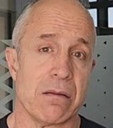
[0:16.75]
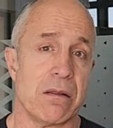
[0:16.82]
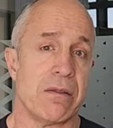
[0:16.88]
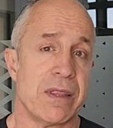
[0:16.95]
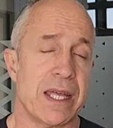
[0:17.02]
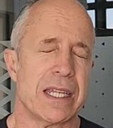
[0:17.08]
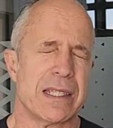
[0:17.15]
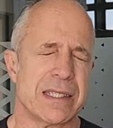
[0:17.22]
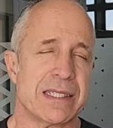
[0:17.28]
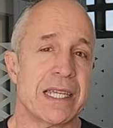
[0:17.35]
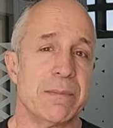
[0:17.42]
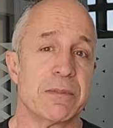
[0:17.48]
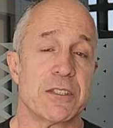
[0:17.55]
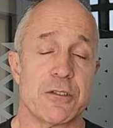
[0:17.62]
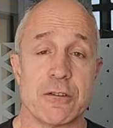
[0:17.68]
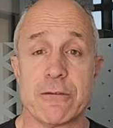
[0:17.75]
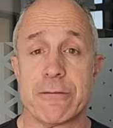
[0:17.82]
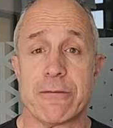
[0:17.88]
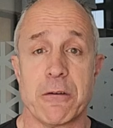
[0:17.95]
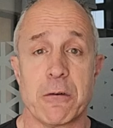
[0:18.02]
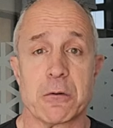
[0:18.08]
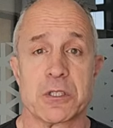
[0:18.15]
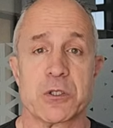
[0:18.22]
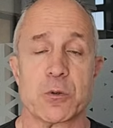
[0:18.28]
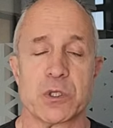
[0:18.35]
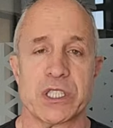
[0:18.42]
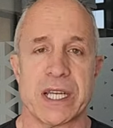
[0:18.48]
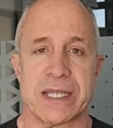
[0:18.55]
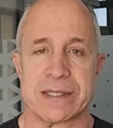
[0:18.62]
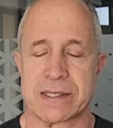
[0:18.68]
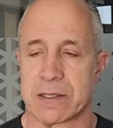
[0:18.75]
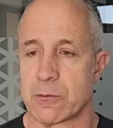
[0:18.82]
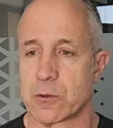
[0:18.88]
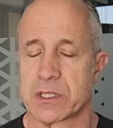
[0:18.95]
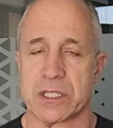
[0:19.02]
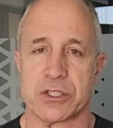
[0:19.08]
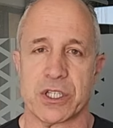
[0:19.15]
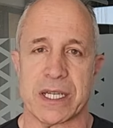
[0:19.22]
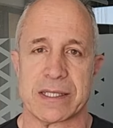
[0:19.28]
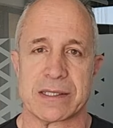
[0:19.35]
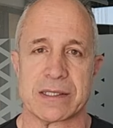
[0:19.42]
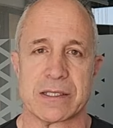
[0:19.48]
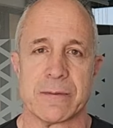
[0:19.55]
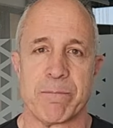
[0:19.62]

that it seems to infer or suggest.